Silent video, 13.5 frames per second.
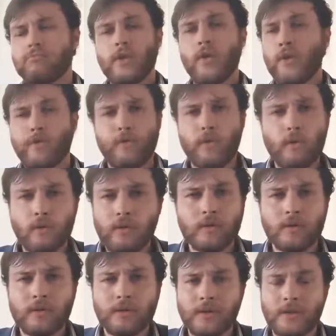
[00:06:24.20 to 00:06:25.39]
you're a fool,
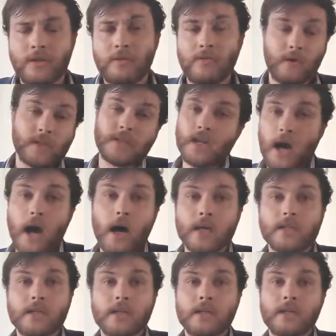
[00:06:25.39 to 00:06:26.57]
for a
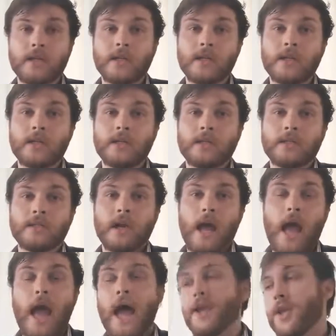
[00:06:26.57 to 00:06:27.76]
start,
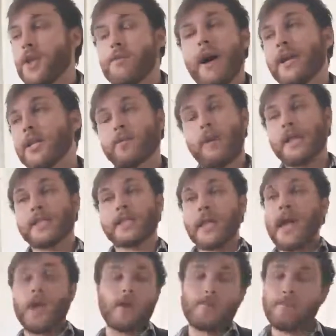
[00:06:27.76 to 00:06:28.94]
and you might as well
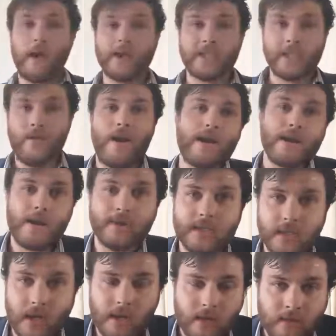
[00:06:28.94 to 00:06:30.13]
say goodbye to your
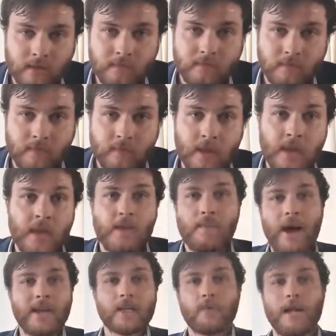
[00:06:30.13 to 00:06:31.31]
anonymity. You
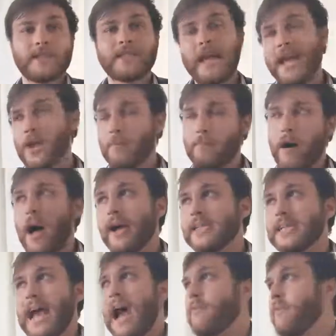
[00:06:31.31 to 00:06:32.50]
might as well say goodbye
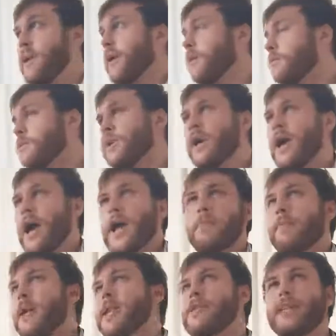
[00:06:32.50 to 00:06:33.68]
to having an
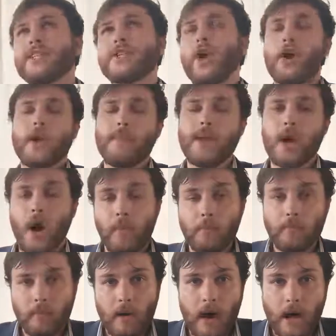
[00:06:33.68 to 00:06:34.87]
opinion that's not going to be
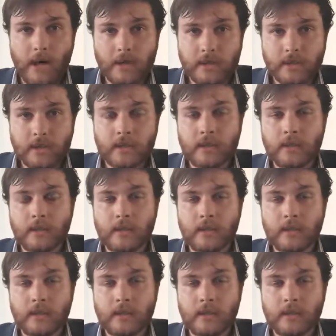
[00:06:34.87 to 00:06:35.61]
compromised